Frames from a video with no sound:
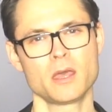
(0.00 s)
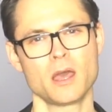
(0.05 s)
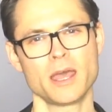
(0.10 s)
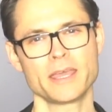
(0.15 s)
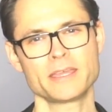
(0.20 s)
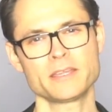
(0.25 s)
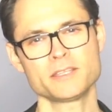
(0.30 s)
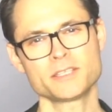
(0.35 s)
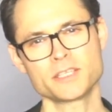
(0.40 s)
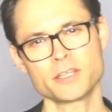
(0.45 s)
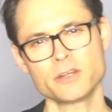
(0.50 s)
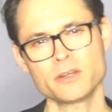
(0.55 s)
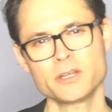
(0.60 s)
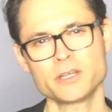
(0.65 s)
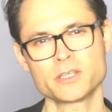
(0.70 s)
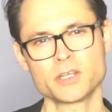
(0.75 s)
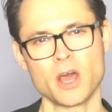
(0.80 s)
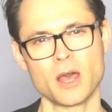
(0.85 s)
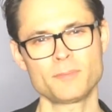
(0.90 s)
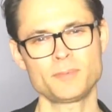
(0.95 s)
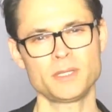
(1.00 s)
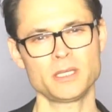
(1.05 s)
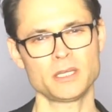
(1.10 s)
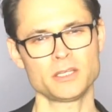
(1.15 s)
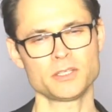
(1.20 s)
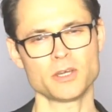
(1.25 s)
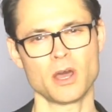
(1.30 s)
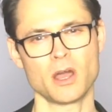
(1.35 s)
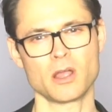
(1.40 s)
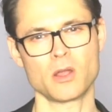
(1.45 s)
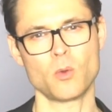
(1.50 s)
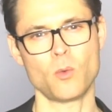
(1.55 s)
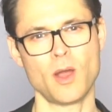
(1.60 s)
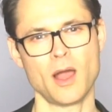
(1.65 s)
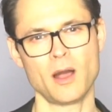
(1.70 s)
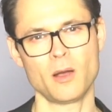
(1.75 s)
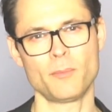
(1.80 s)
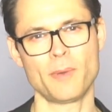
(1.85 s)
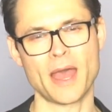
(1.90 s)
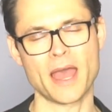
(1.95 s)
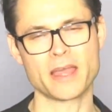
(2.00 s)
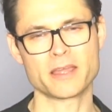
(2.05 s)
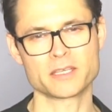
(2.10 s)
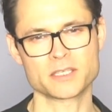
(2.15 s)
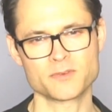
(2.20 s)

I considered adopting a dog a while back